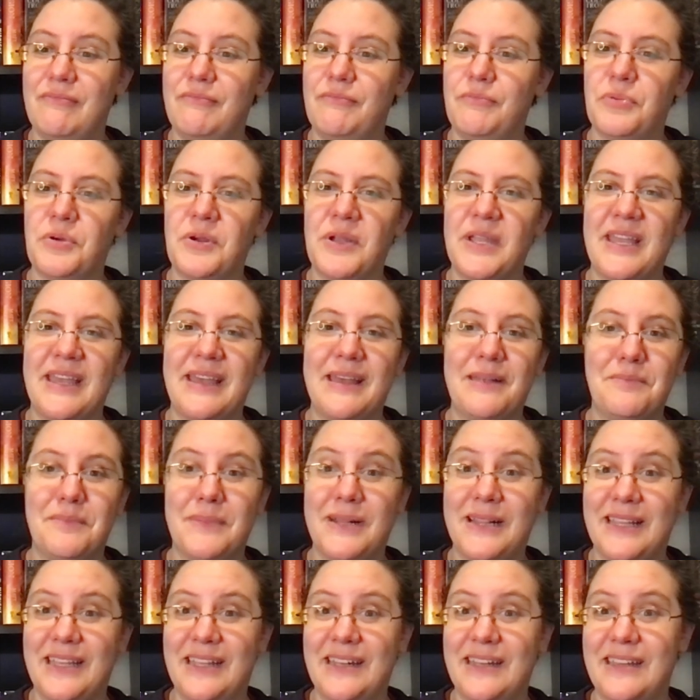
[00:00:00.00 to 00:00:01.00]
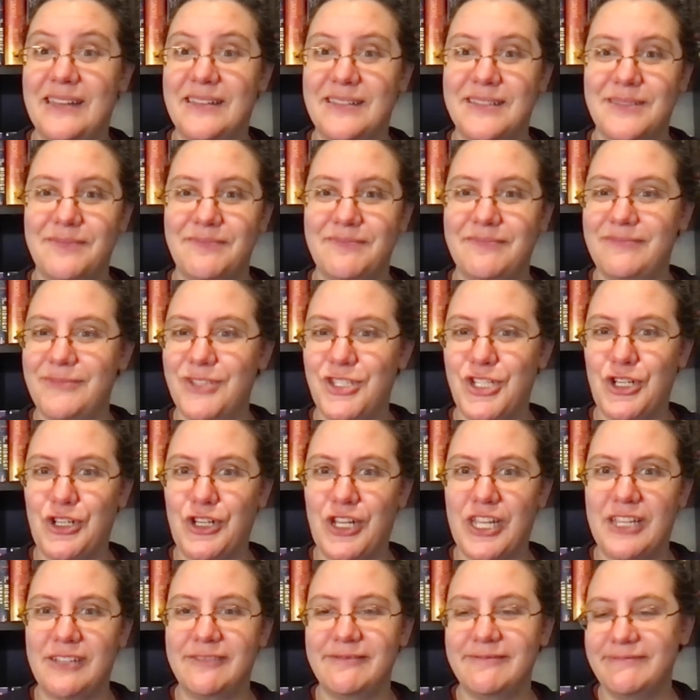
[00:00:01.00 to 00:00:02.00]
Priya and Malini's
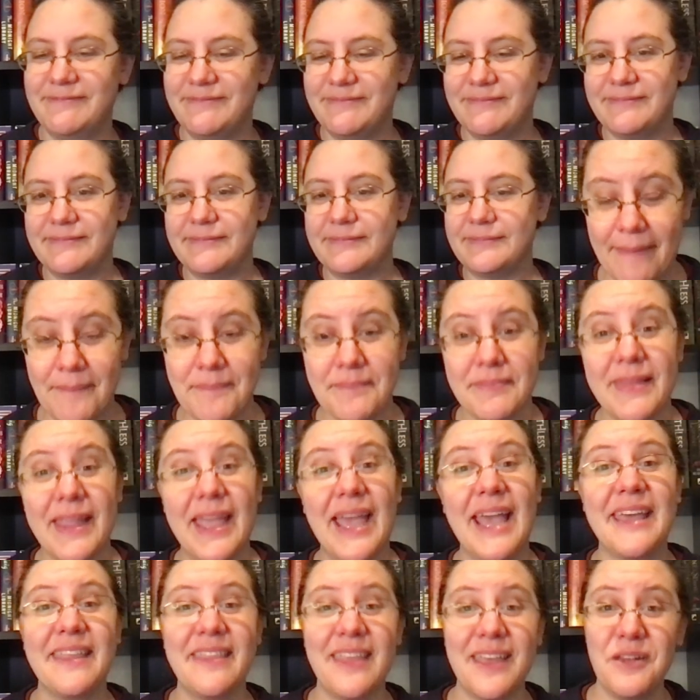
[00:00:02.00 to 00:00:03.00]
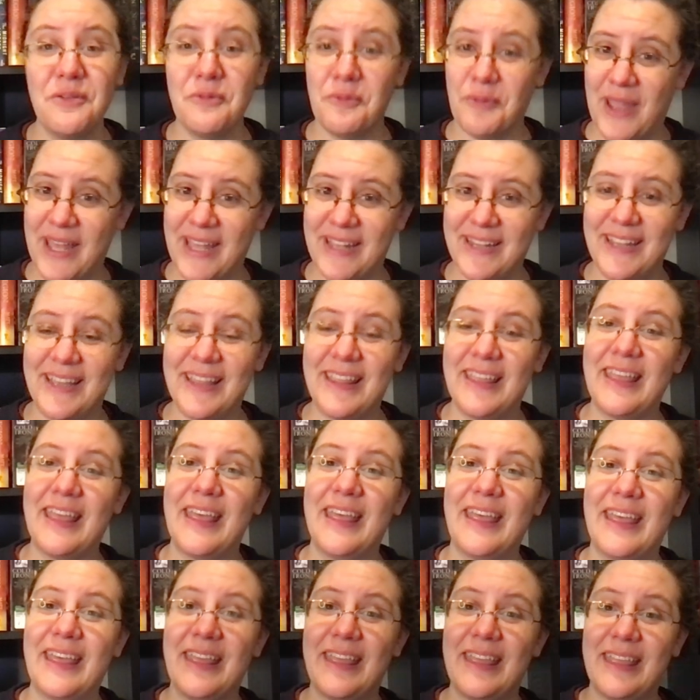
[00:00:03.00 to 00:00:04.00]
journey. I then read
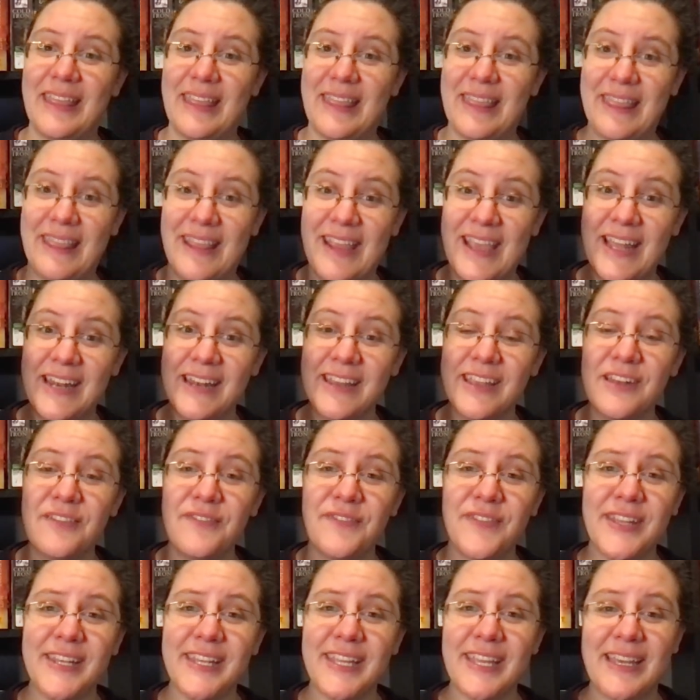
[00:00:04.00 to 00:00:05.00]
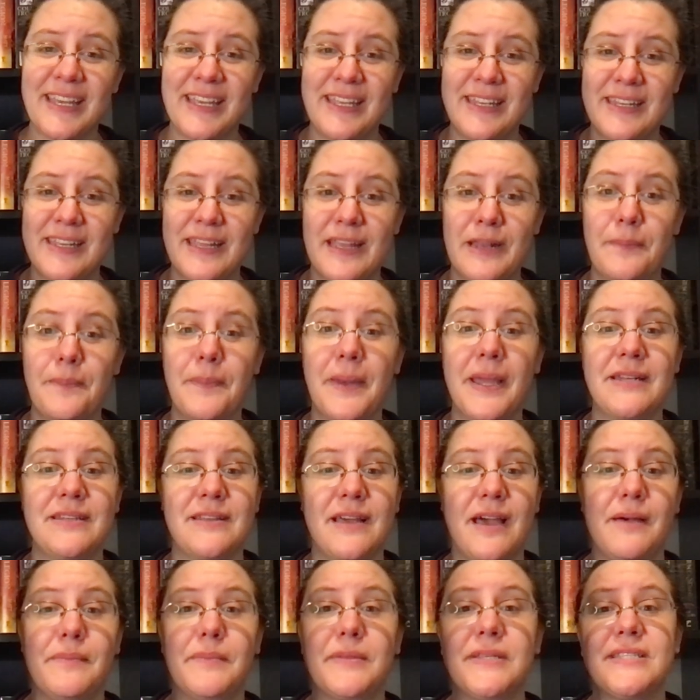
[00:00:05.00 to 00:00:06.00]
The Inconvenient Indian by
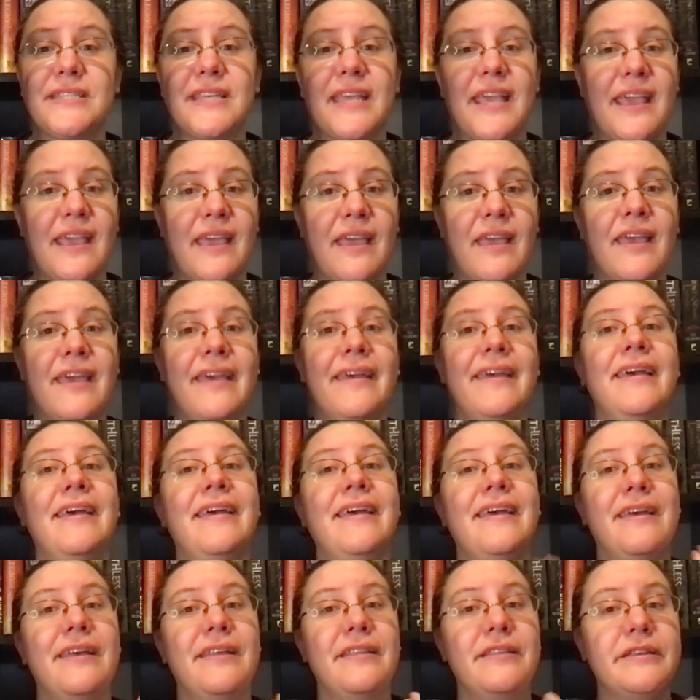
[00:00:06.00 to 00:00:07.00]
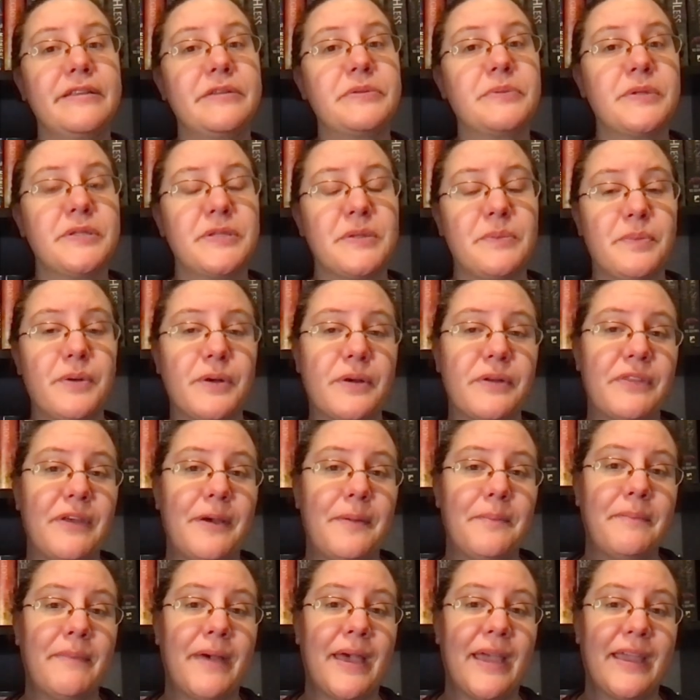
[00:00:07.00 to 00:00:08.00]
Thomas King. This was a book
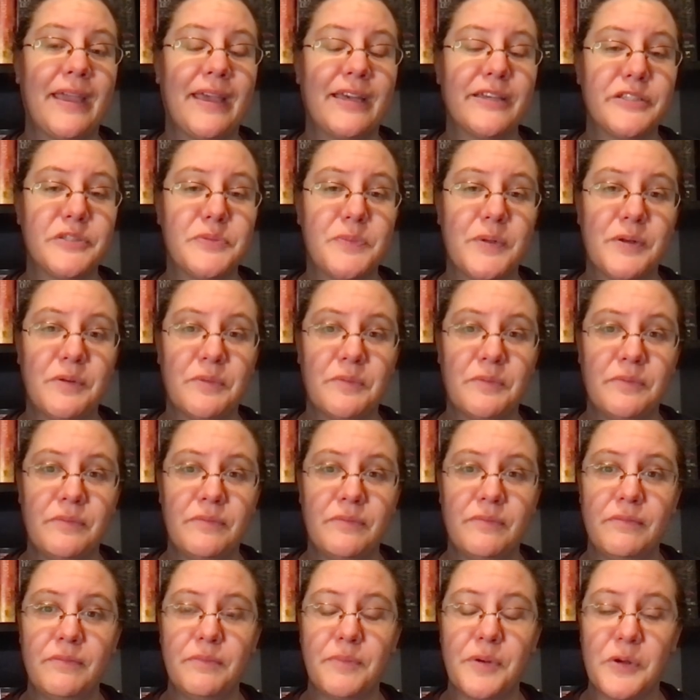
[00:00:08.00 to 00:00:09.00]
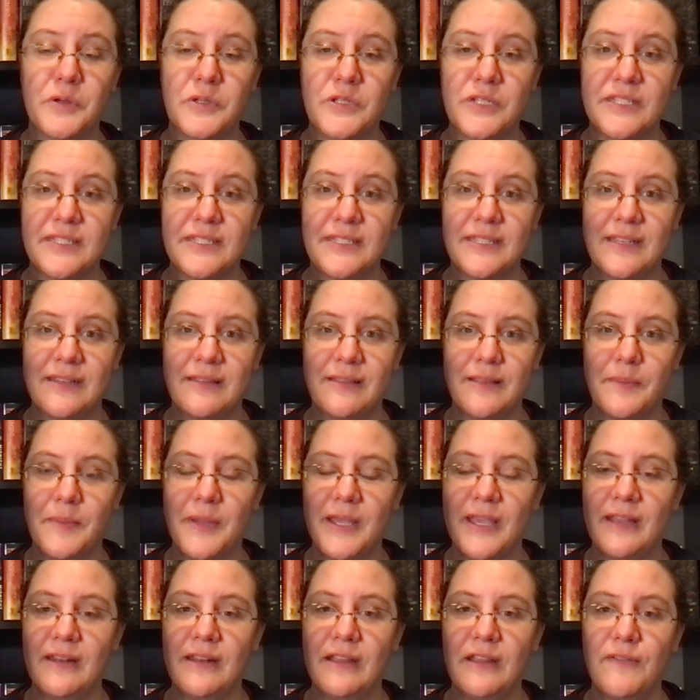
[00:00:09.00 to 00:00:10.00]
that my husband purchased at the
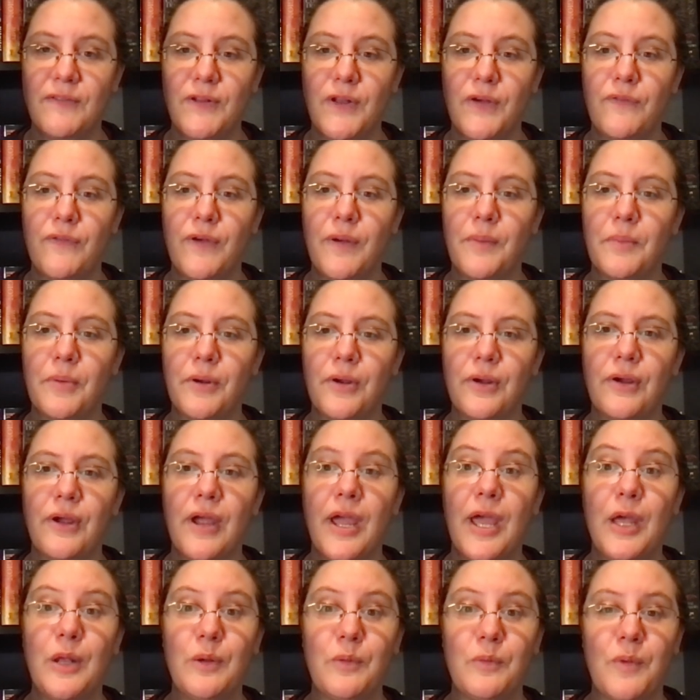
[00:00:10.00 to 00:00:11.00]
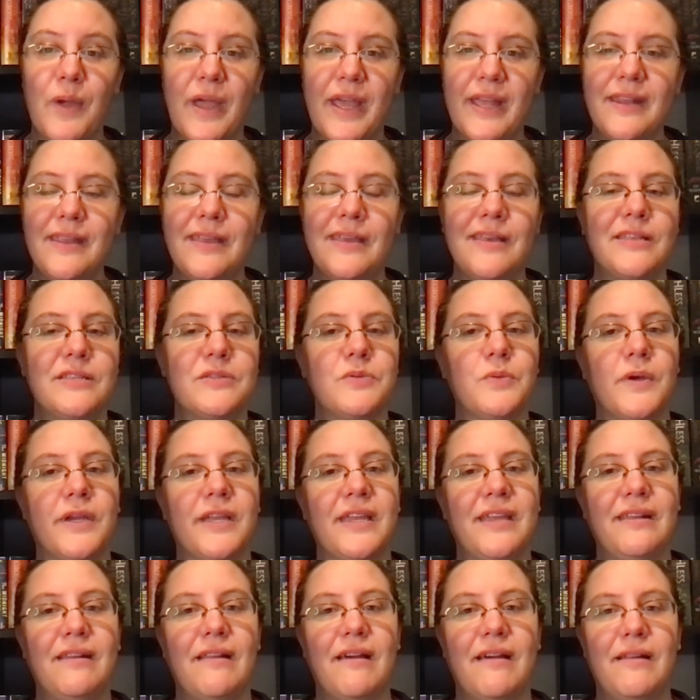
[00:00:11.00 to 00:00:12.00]
beginning of November and read. He's
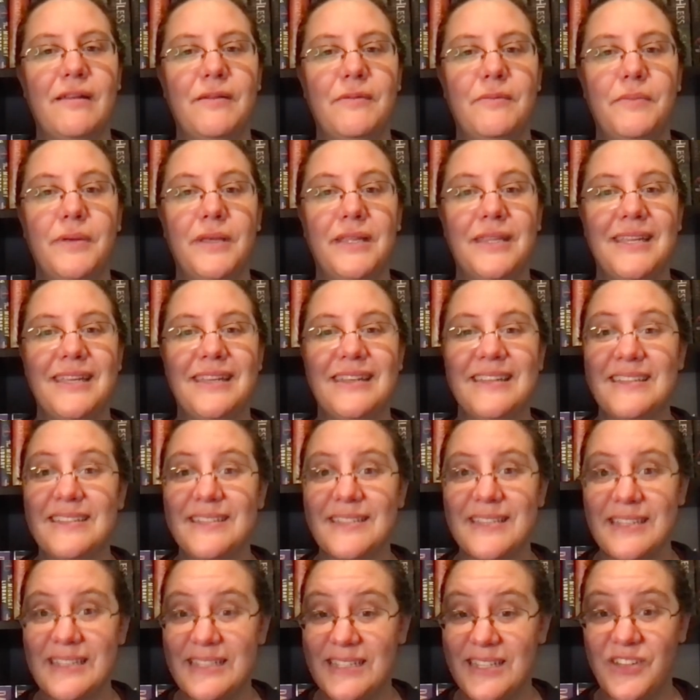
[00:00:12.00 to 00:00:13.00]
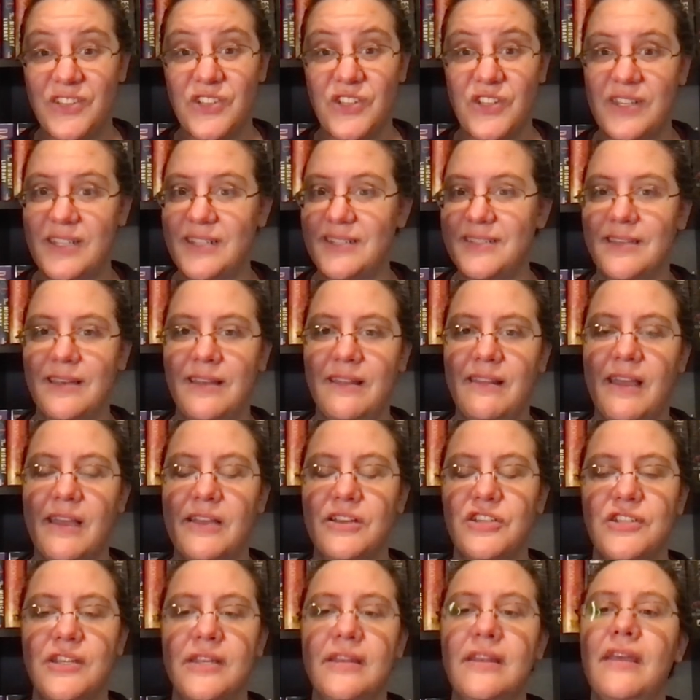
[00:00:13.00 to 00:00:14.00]
working on building his indigenous
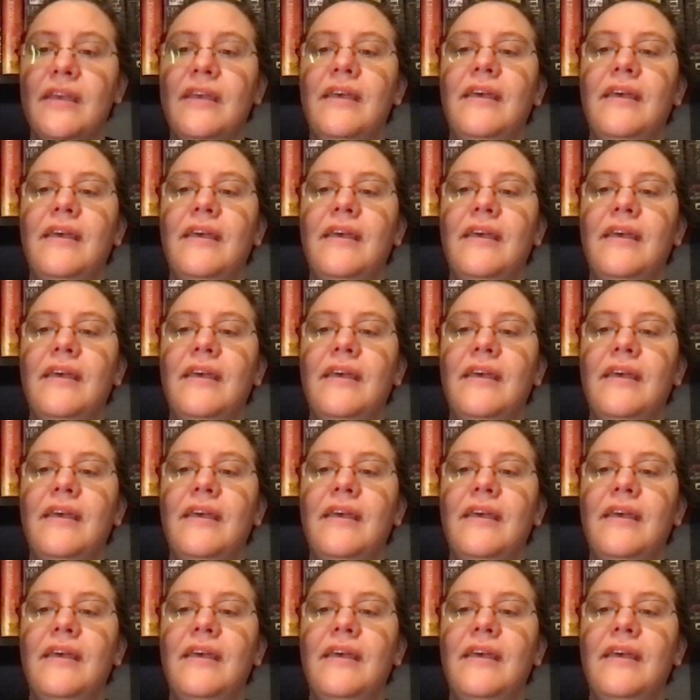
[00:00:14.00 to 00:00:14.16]
collection